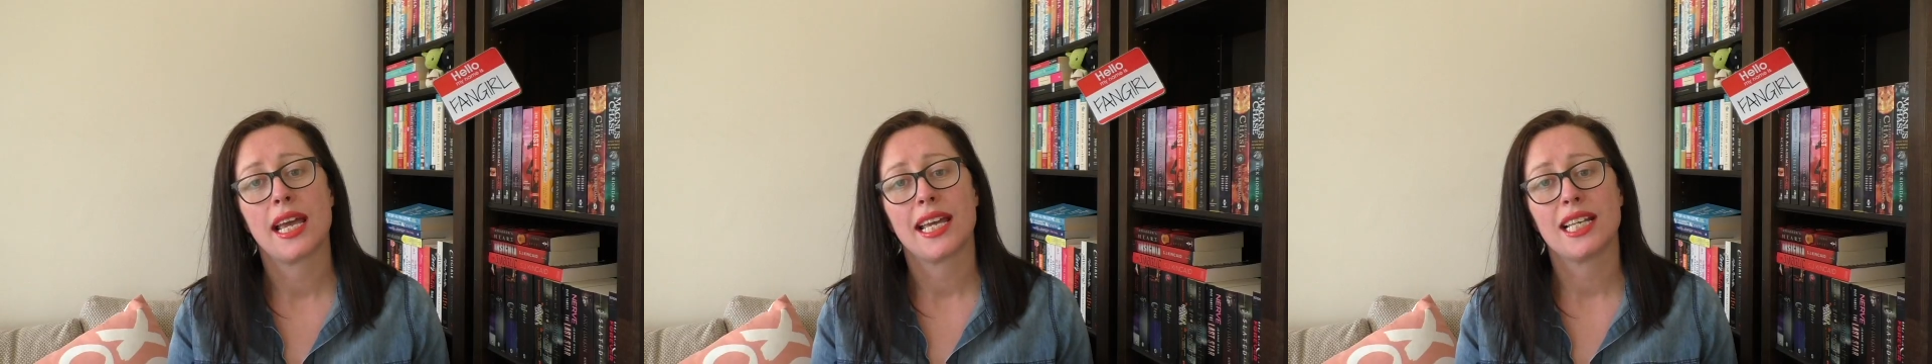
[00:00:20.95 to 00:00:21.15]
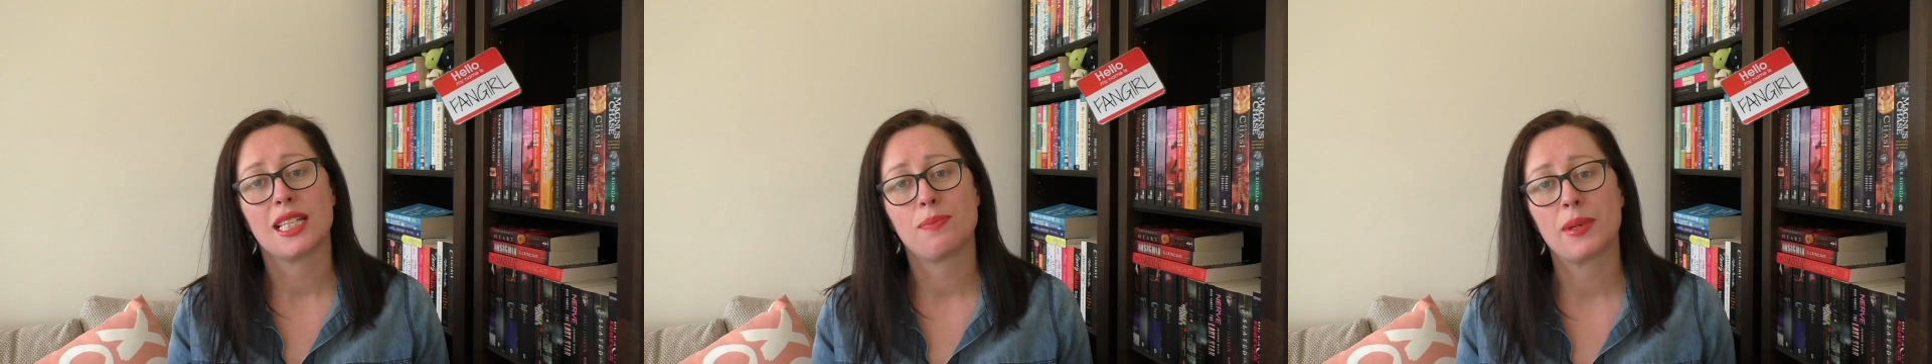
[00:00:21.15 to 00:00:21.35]

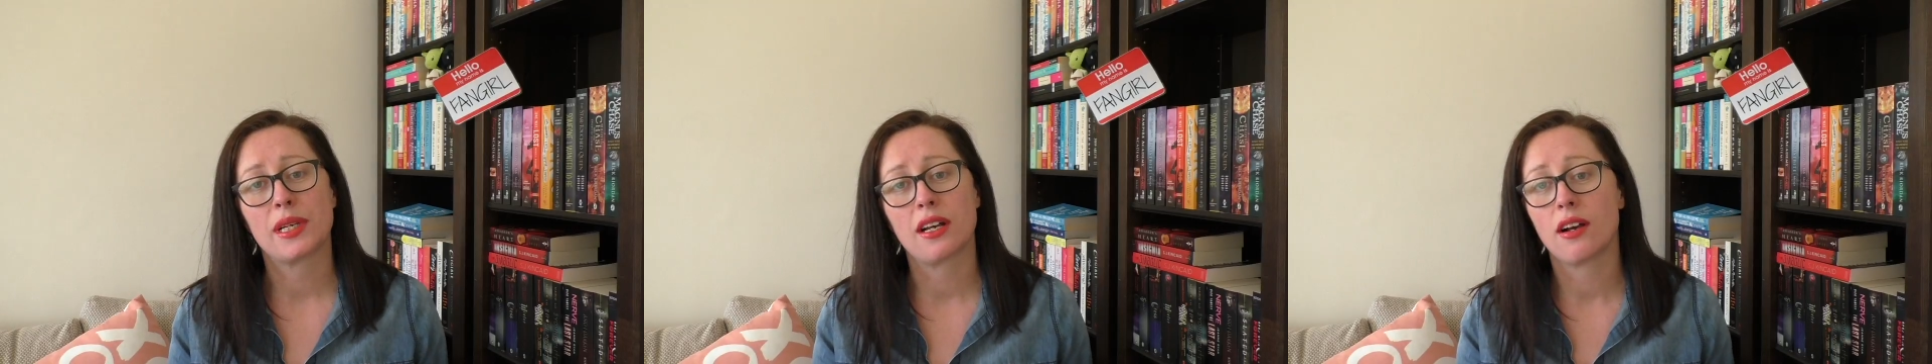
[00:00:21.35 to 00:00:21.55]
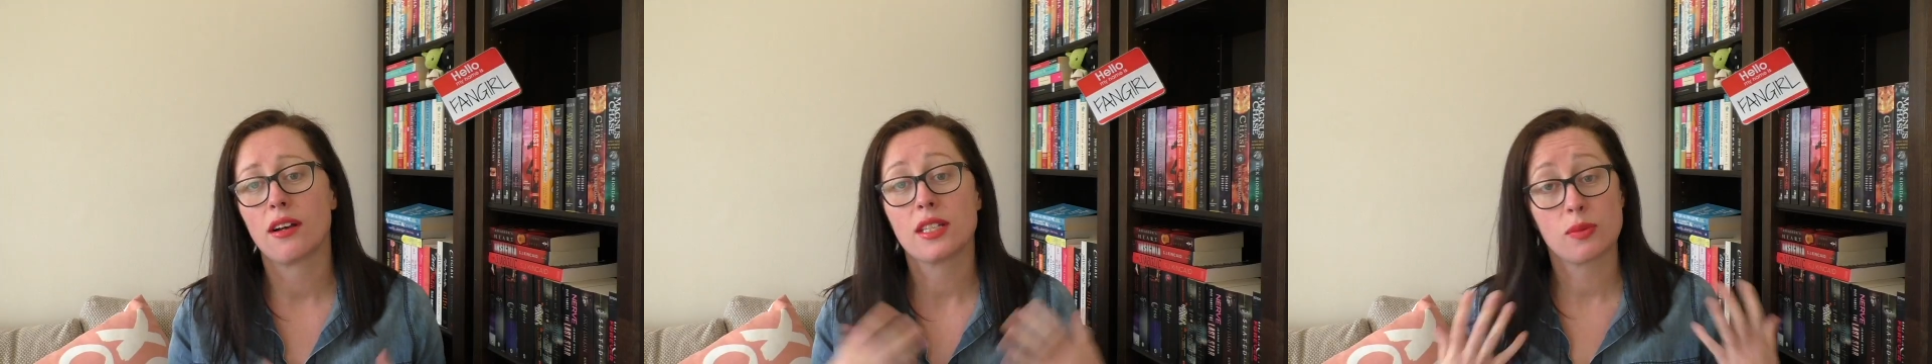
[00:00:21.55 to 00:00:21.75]
It's
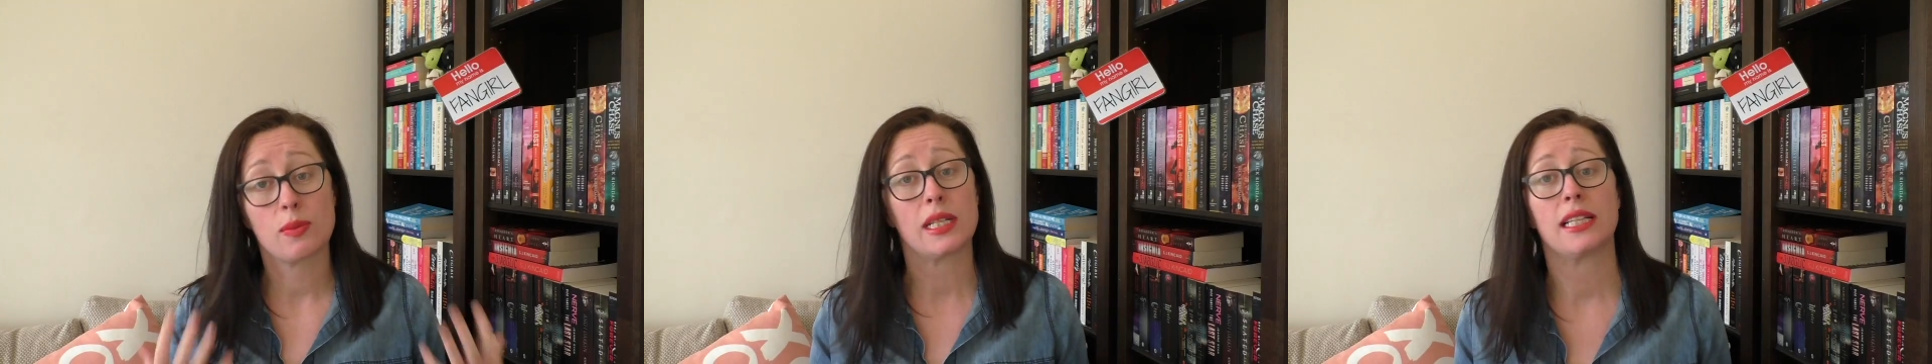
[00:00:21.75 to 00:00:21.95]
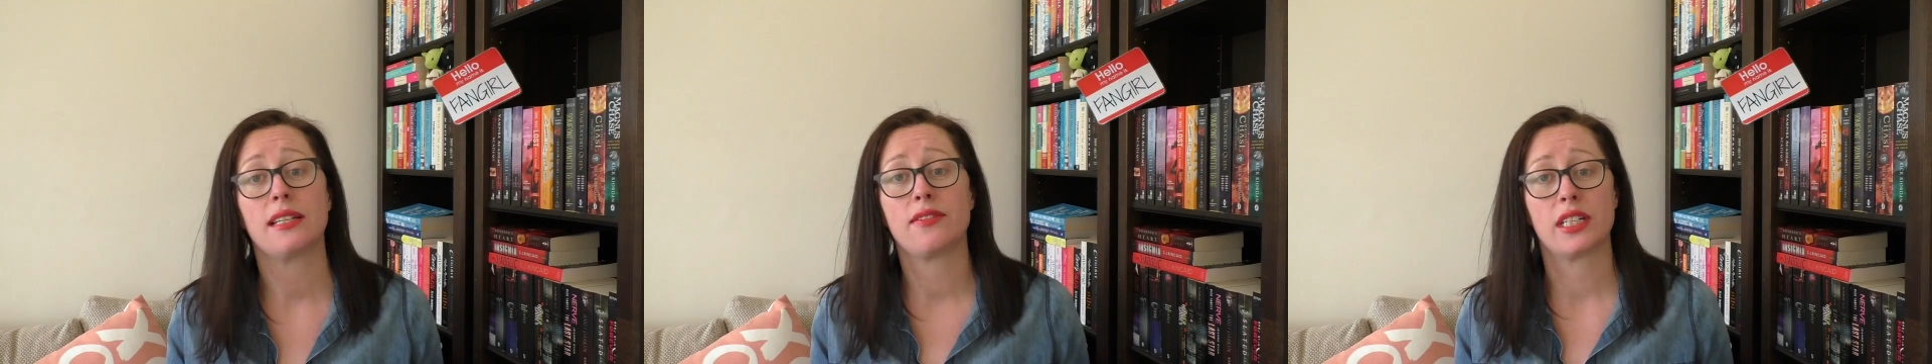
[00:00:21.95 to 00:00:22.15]
because we
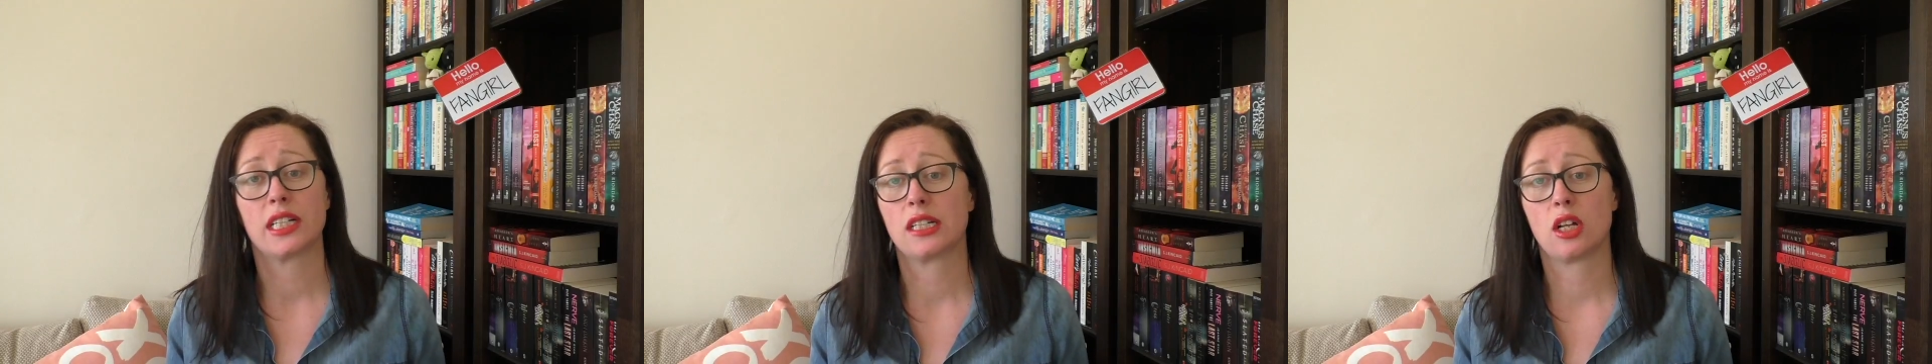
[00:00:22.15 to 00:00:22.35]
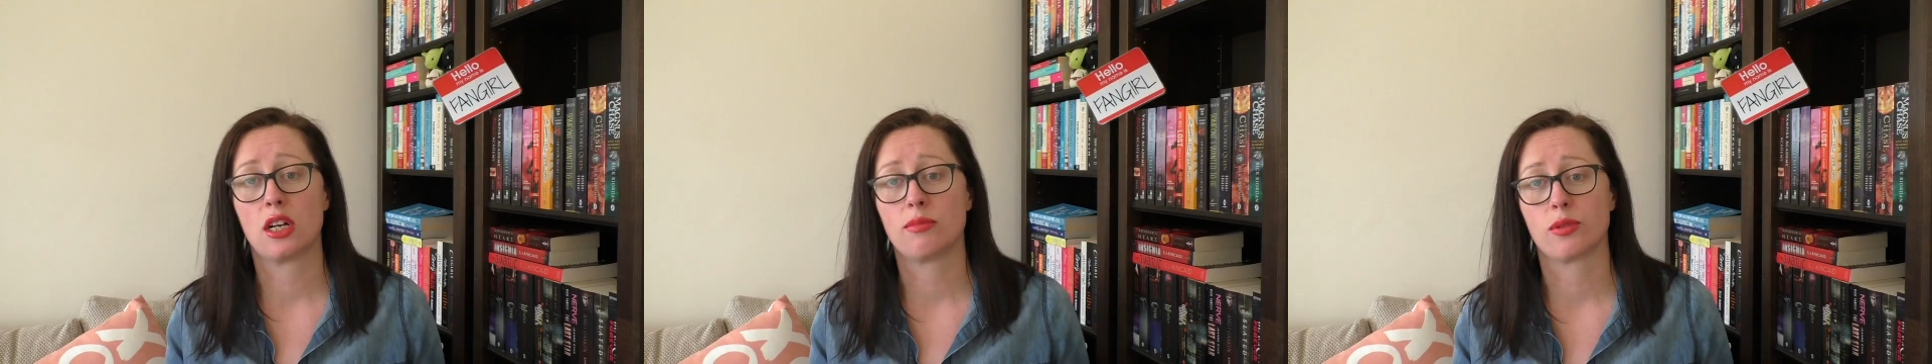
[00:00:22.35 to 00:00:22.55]
live in a
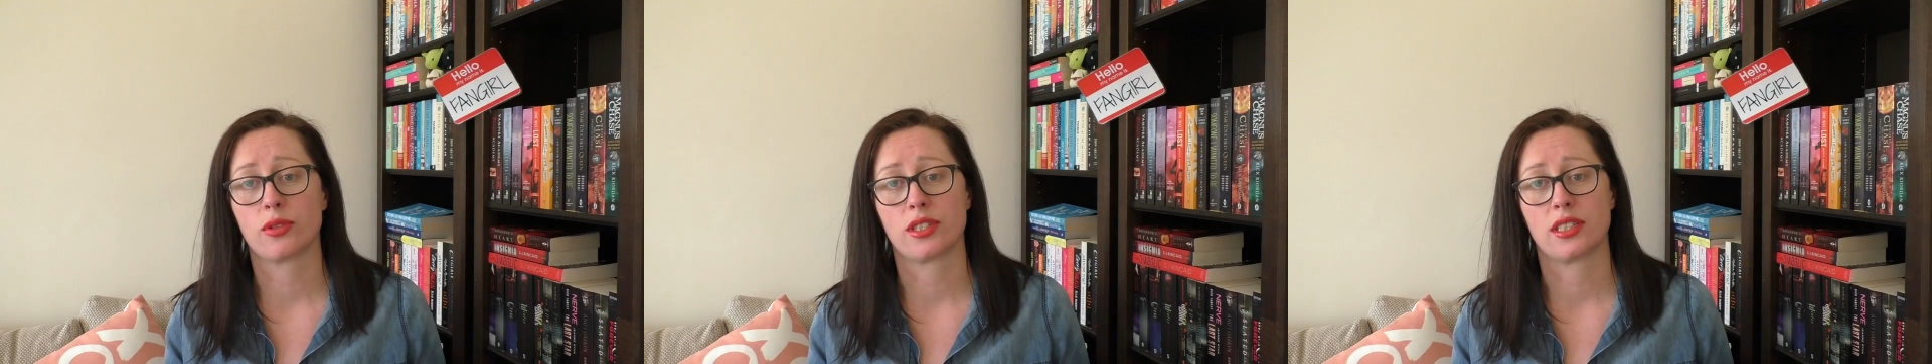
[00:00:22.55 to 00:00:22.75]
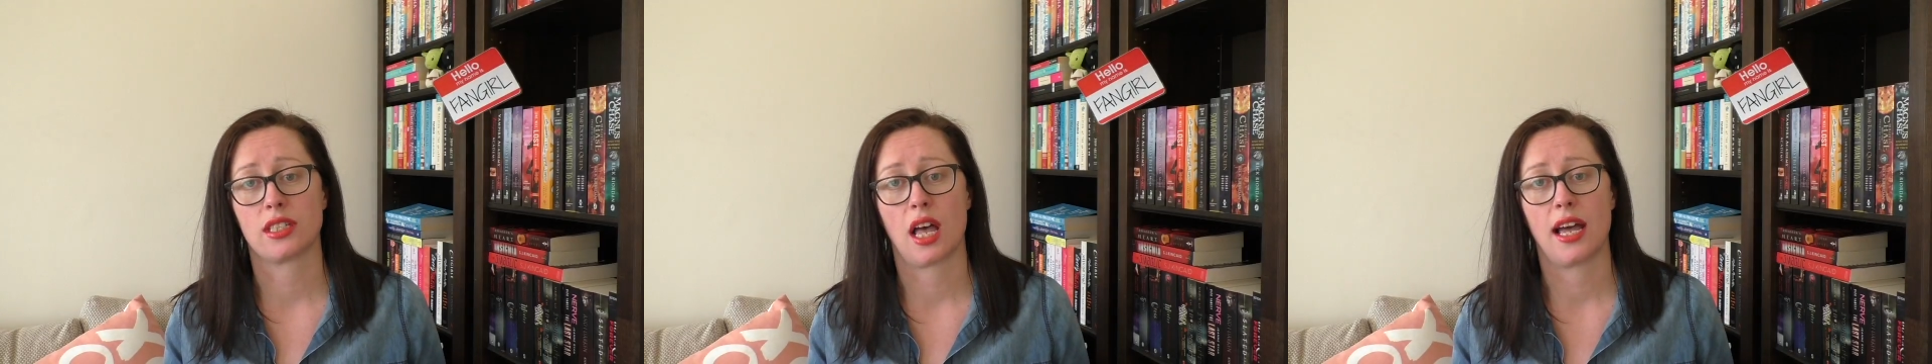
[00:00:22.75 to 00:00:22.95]
global
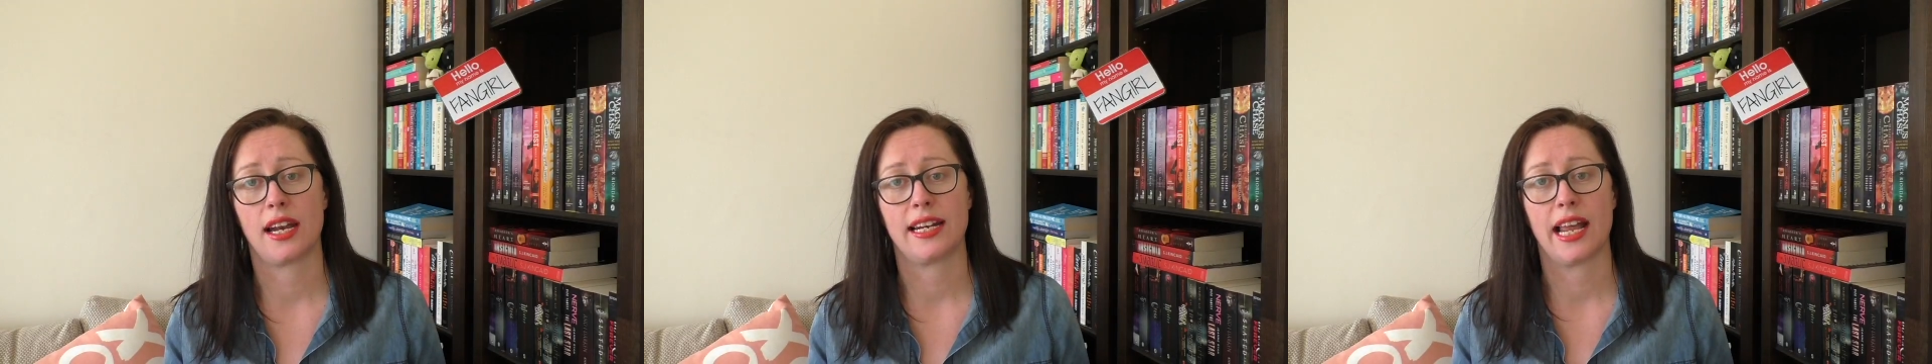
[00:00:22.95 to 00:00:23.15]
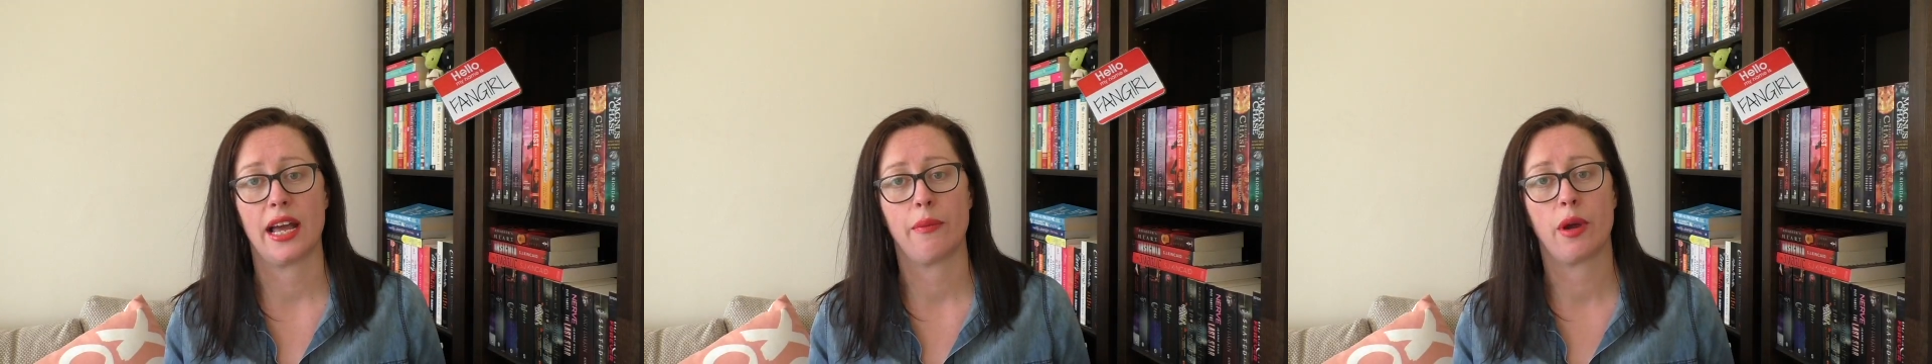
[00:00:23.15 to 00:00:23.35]
society now